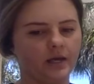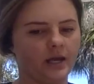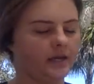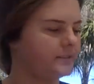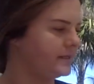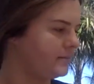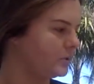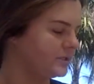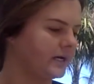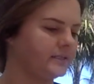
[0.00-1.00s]
a skin
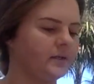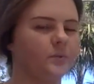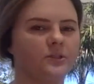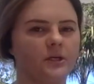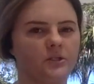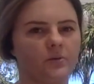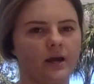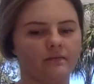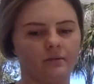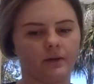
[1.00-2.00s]
protectant, which I don't
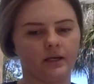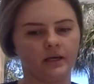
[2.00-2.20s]
have in my